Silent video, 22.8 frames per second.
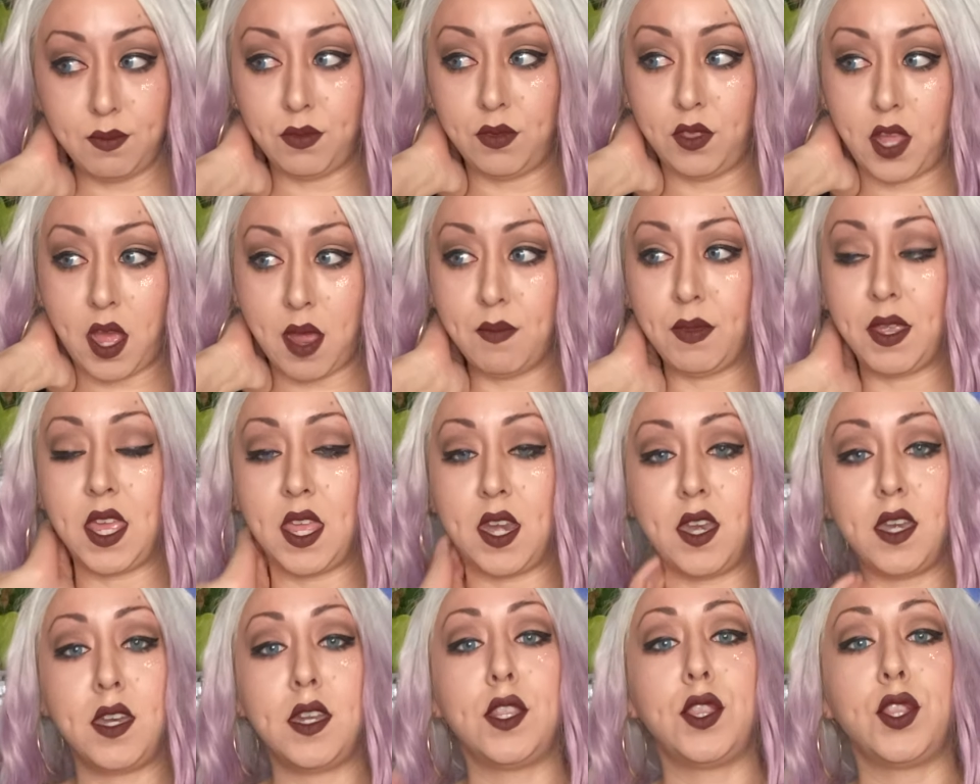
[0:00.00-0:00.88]
I'm
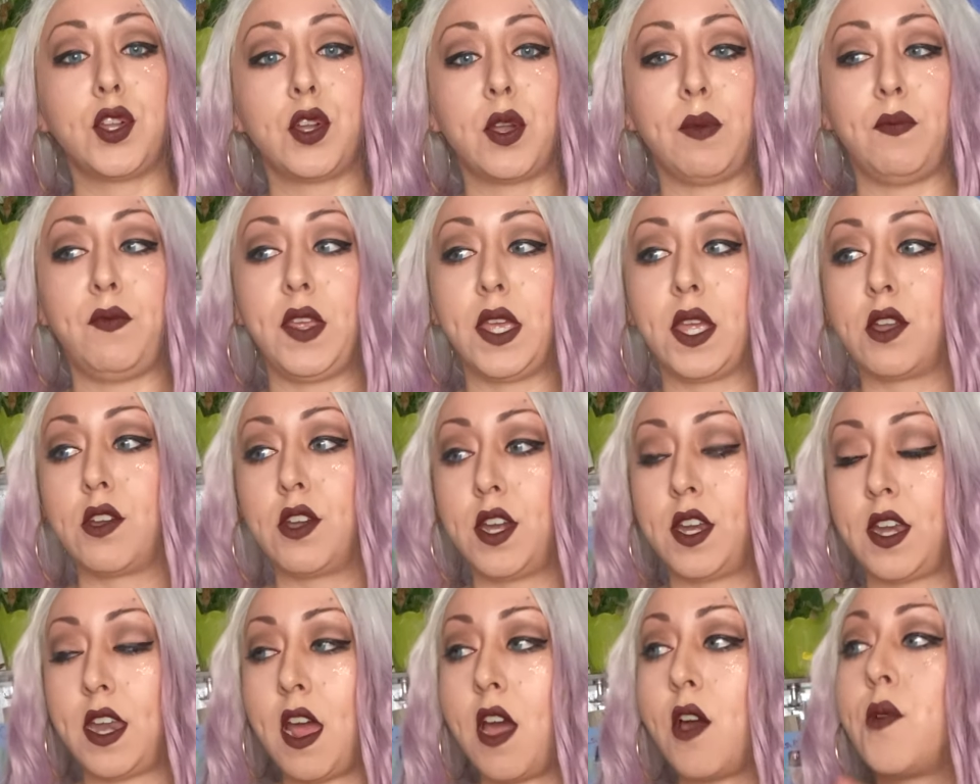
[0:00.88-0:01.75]
getting in there, I'm figuring
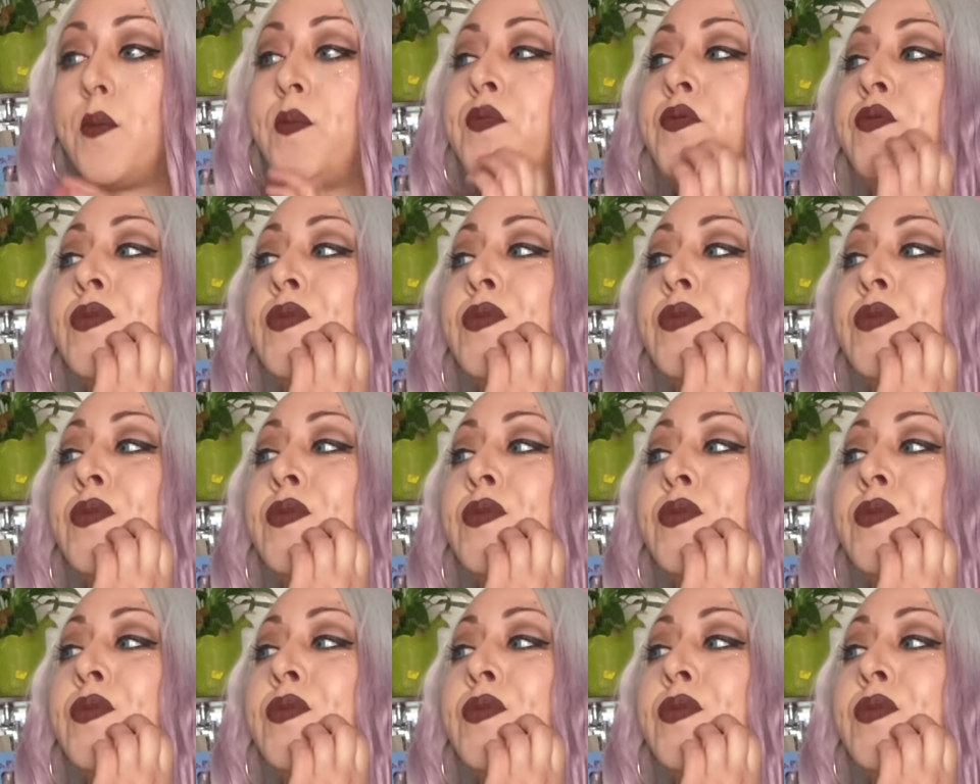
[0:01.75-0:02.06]
it out.